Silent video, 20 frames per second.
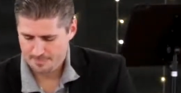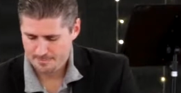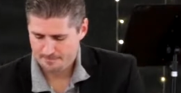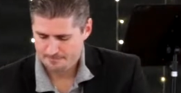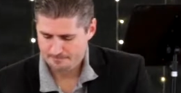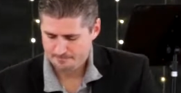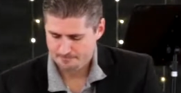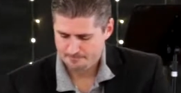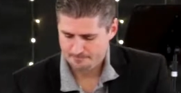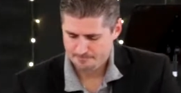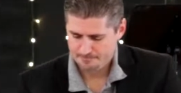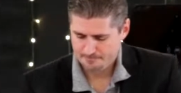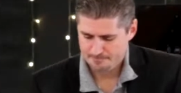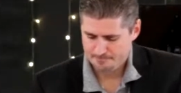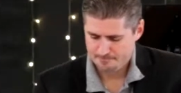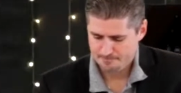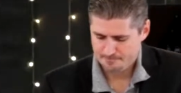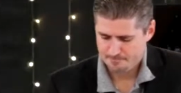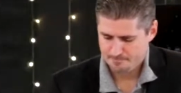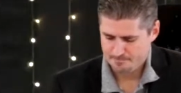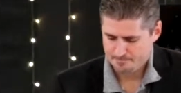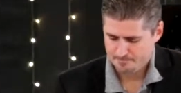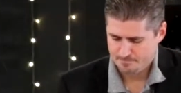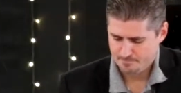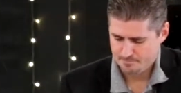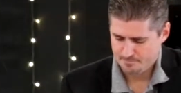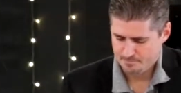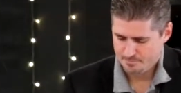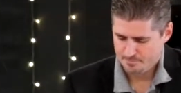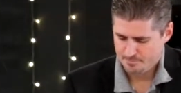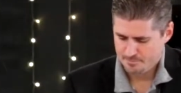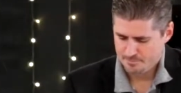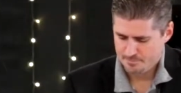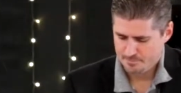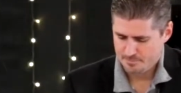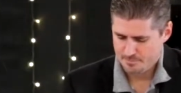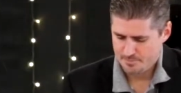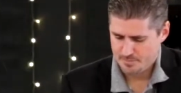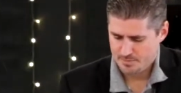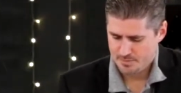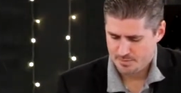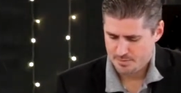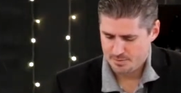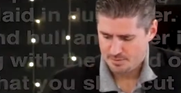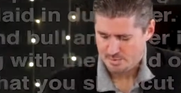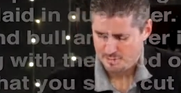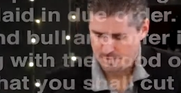(no one is talking)